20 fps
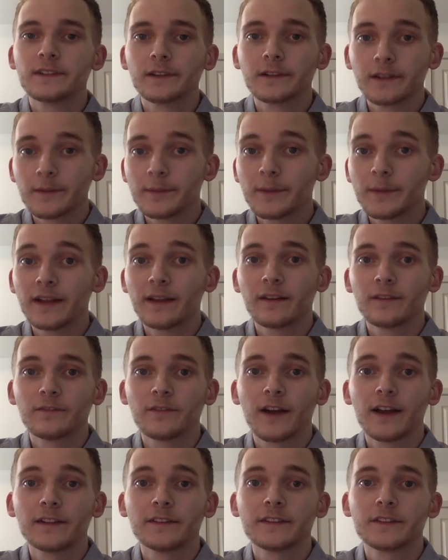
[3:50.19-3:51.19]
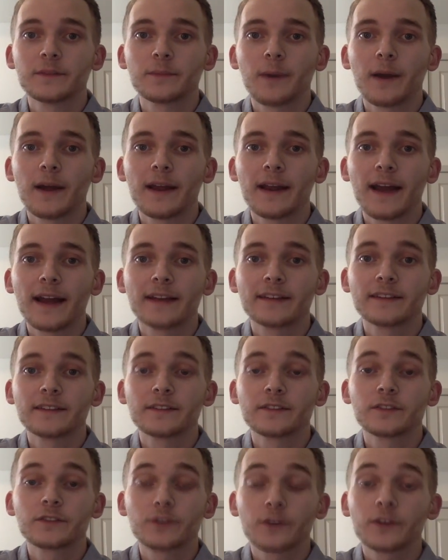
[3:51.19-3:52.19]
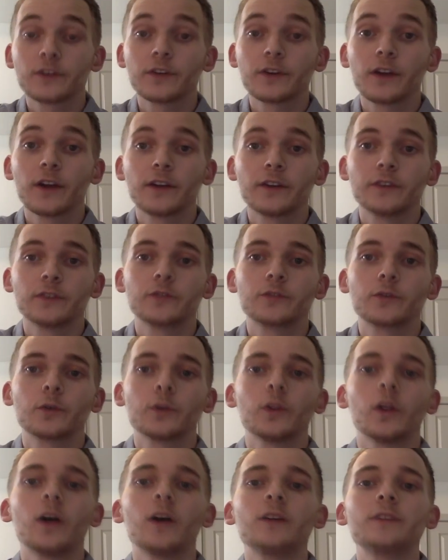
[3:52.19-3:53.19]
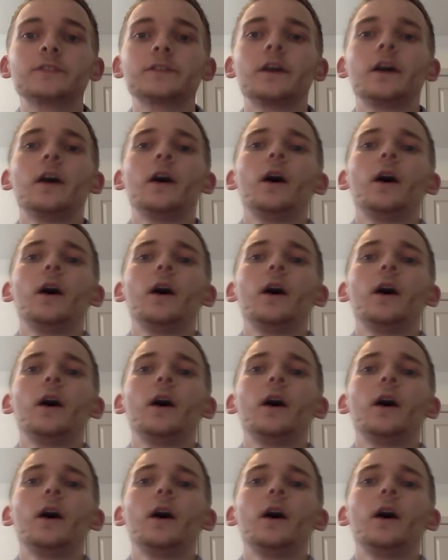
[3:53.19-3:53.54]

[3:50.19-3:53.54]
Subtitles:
to limit gun violence by enacting stricter gun control laws,